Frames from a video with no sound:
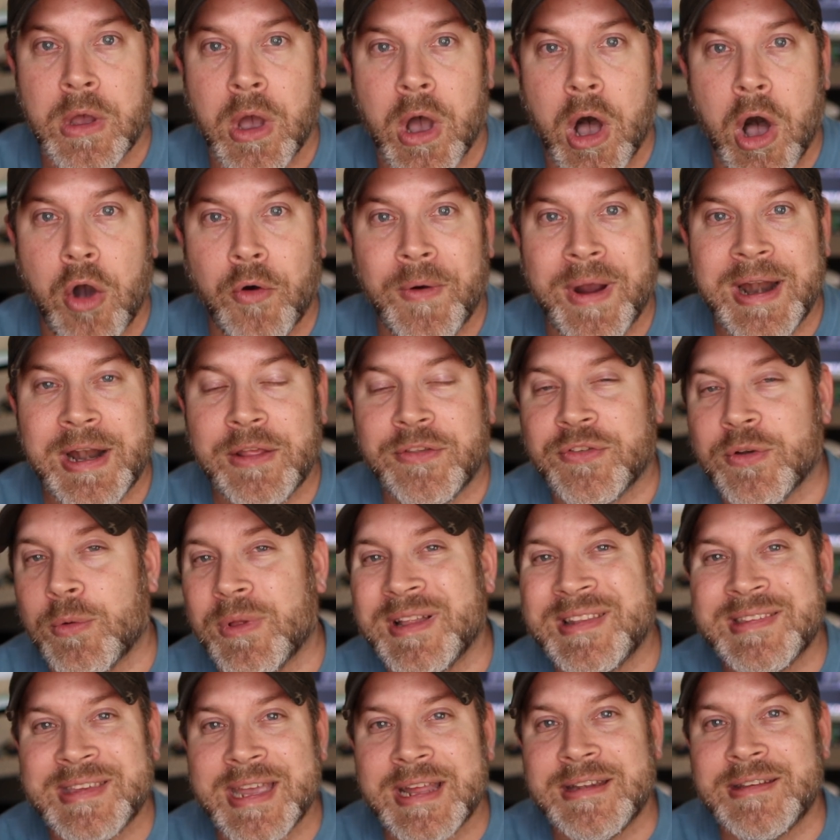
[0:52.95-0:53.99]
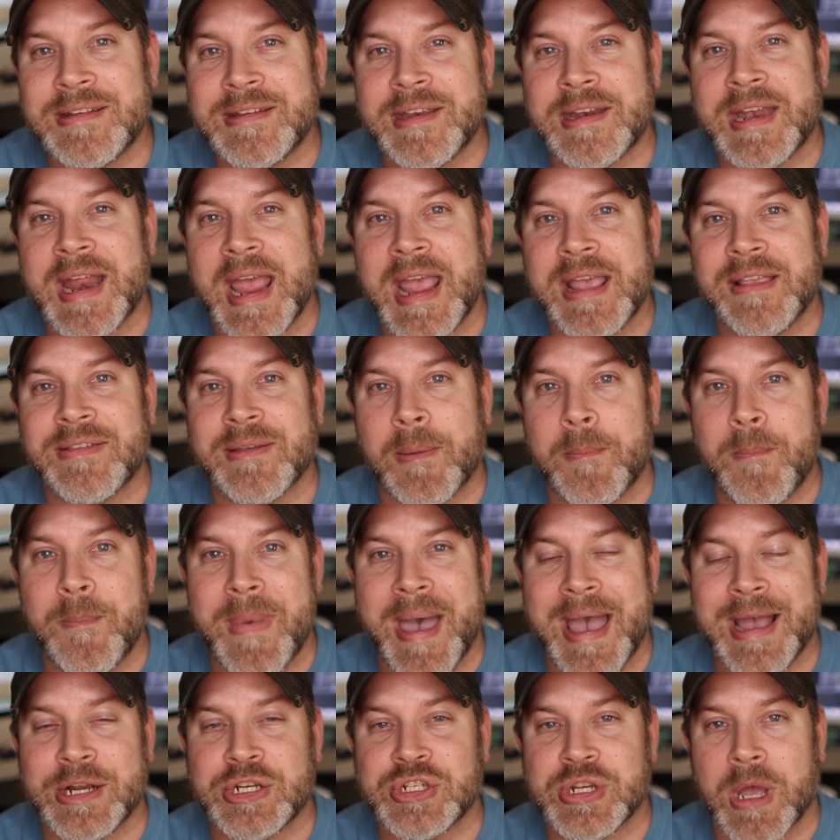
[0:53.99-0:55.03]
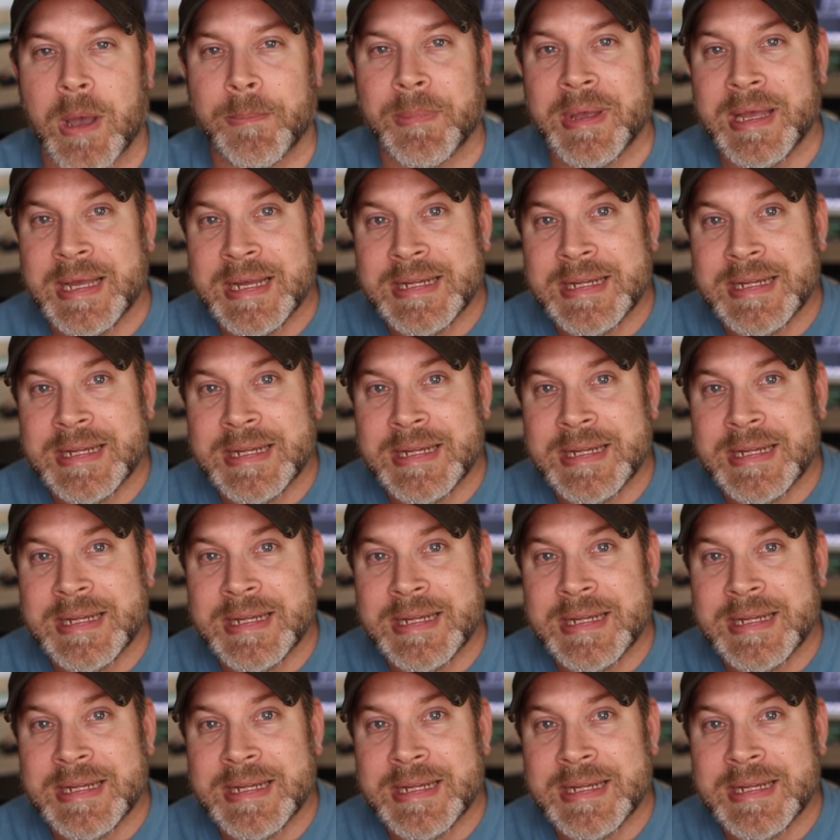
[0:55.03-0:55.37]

Alrighty, so let's get to today's mashup.